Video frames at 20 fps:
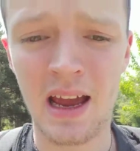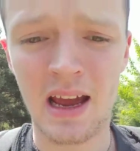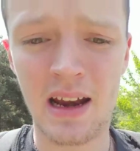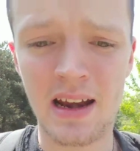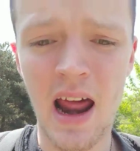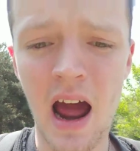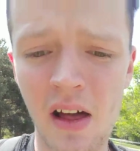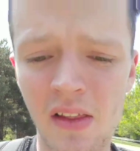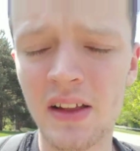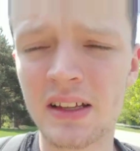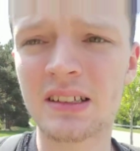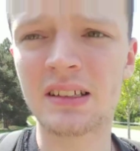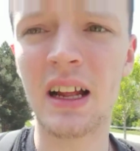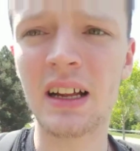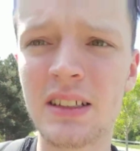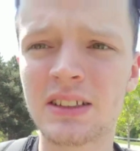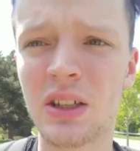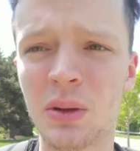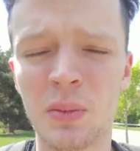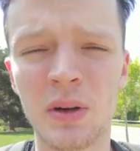And now that's
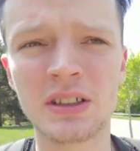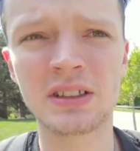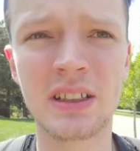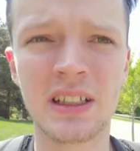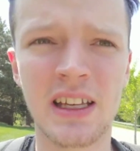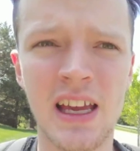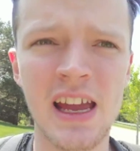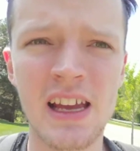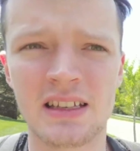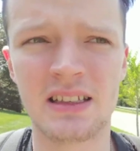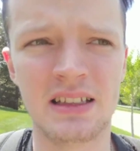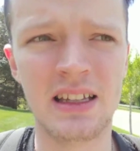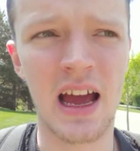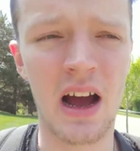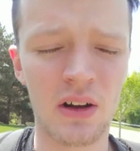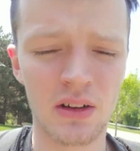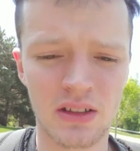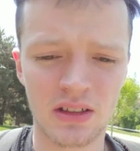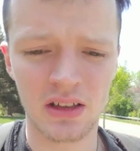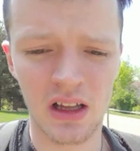not so much the case.
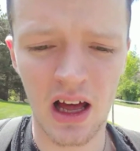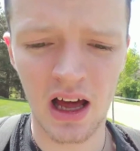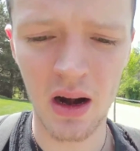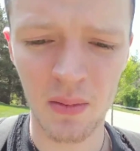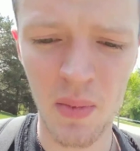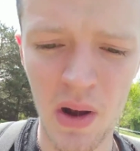Now it's a lot